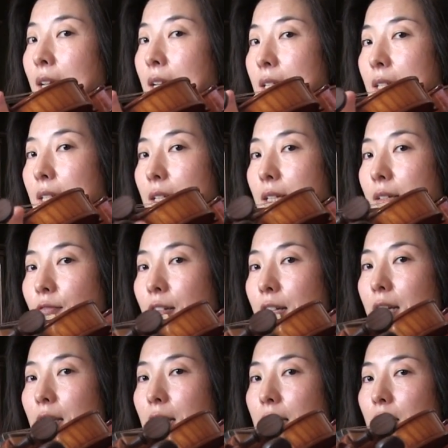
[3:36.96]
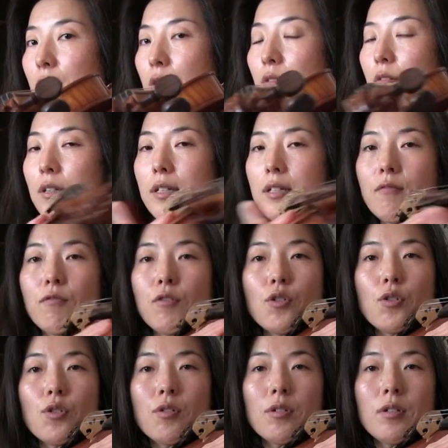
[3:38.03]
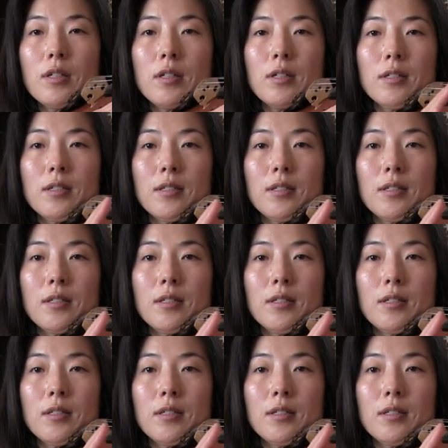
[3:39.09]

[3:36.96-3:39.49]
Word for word: See if you can let go, and for shortly,